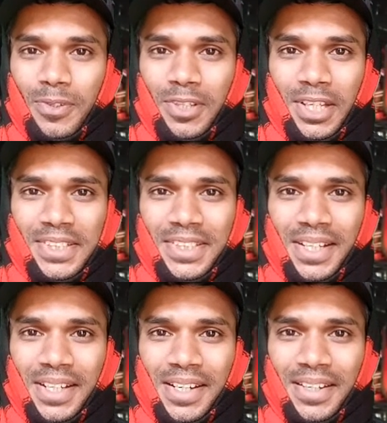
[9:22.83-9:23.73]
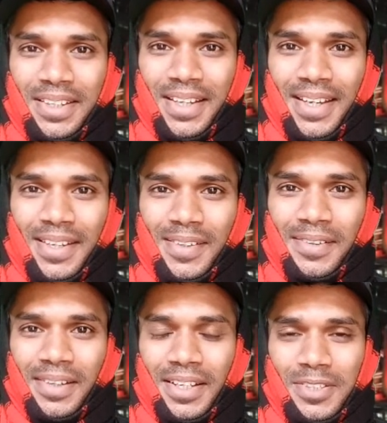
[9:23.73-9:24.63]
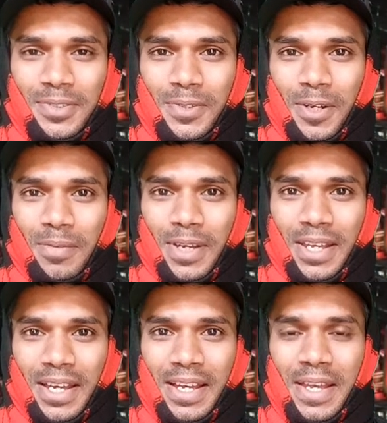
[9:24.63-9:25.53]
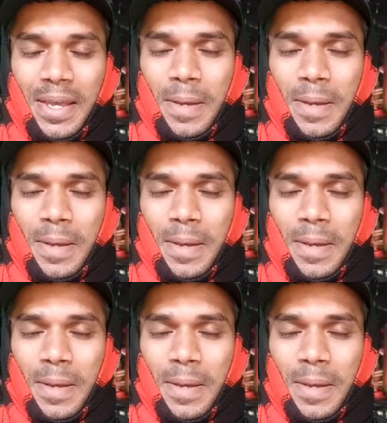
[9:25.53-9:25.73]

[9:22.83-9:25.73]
Look like Jakarta and look like Surabaya.